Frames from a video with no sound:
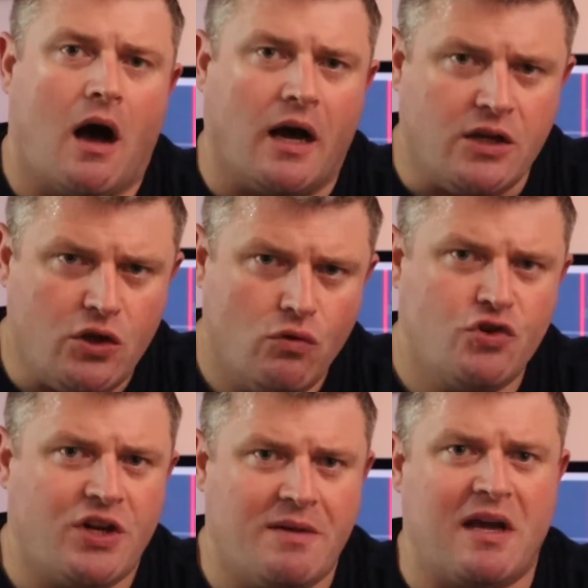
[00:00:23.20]
I
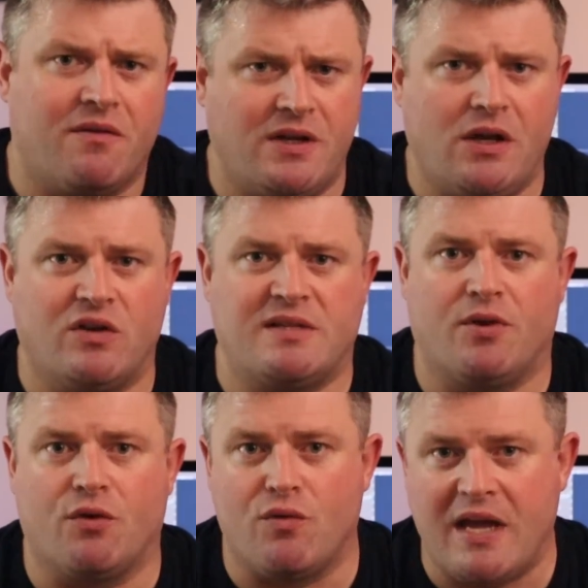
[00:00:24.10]
usually make videos
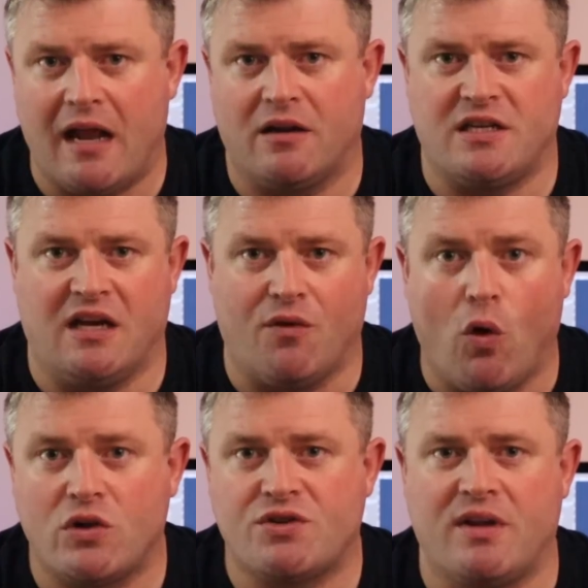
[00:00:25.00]
about the reality of
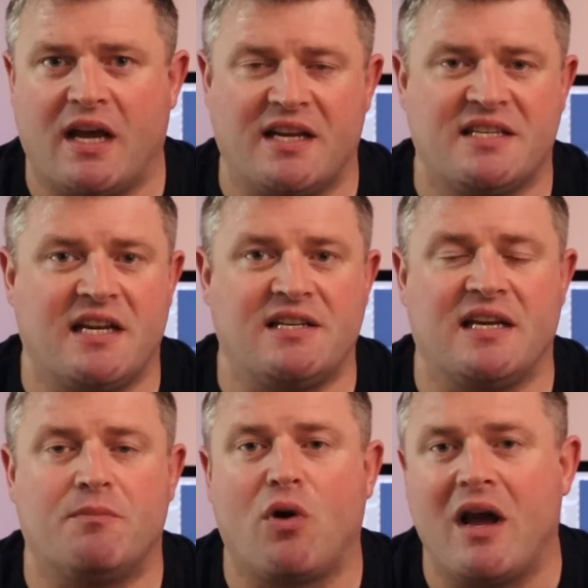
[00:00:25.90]
altering and
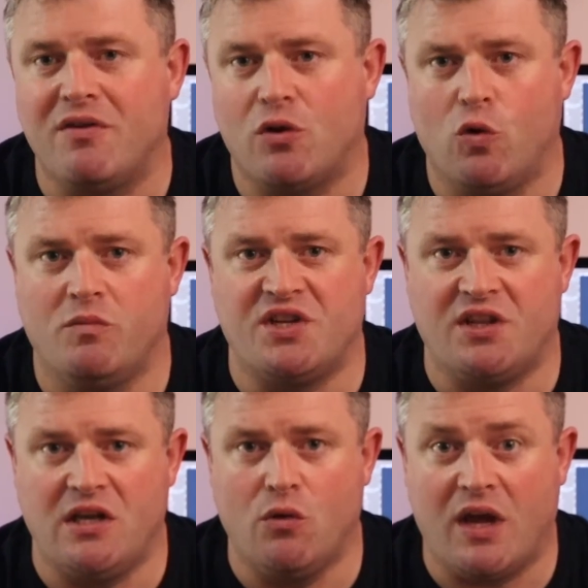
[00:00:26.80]
extending private homes in
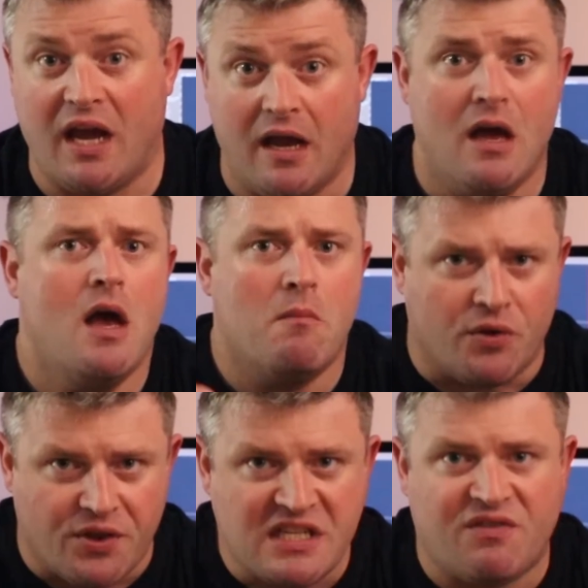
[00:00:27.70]
the UK,
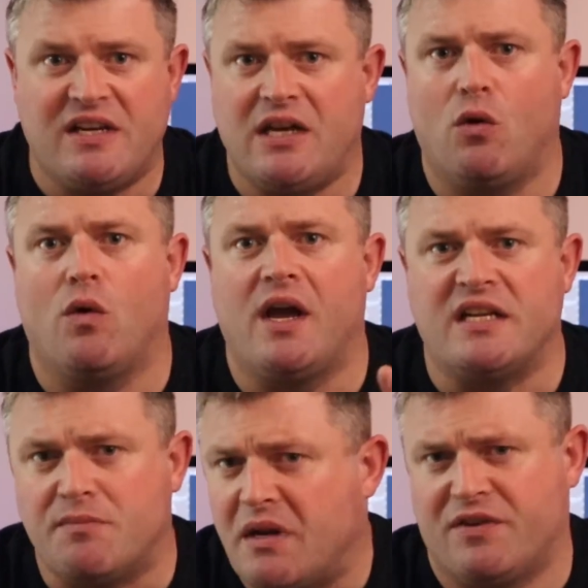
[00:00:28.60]
but this video
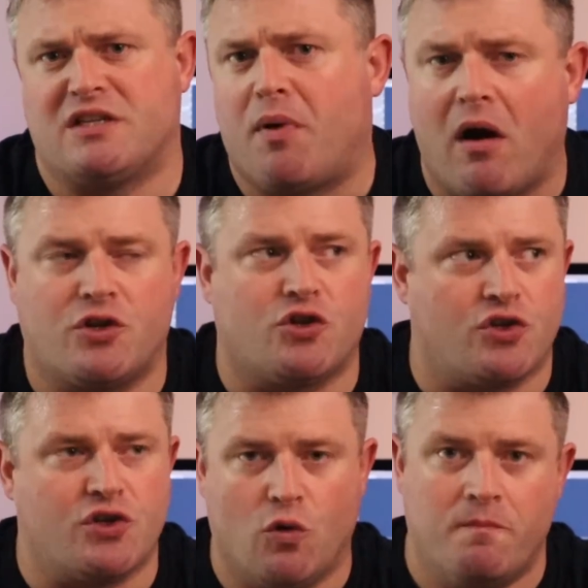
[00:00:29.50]
is a bit of a departure,
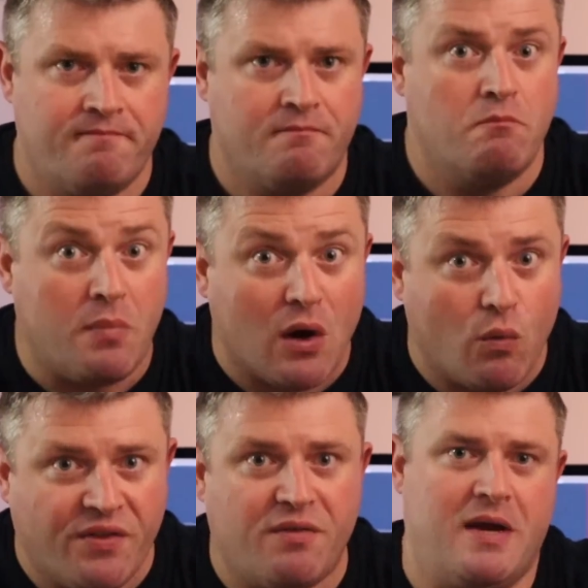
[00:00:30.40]
so bear
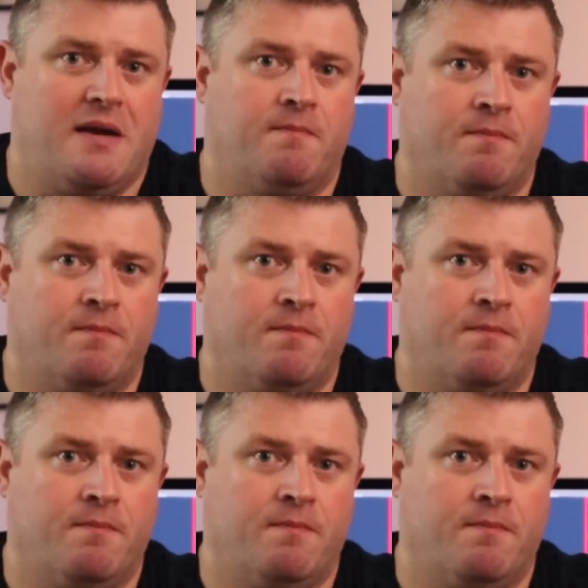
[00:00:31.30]
with me.